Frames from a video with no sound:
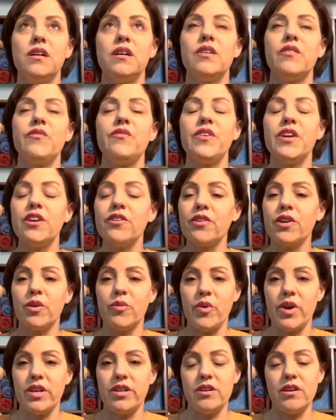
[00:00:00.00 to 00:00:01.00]
fingering
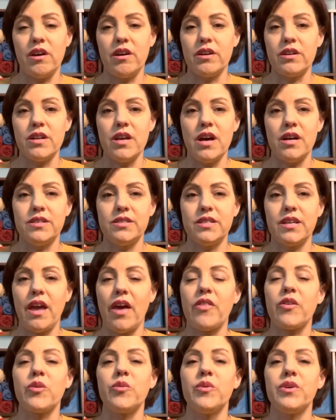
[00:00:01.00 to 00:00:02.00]
weight yarn held
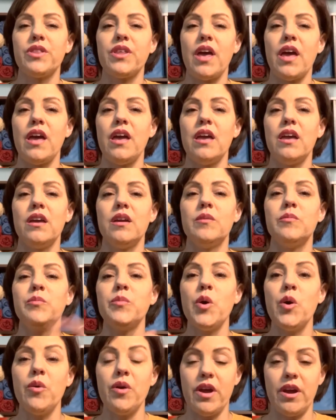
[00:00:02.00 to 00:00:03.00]
together with a
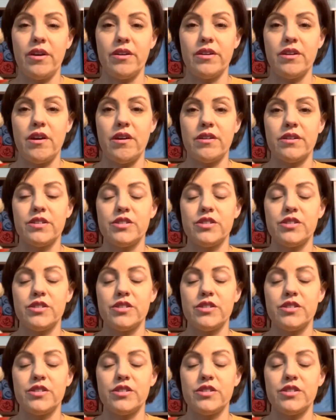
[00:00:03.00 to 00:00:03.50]
mohair yarn.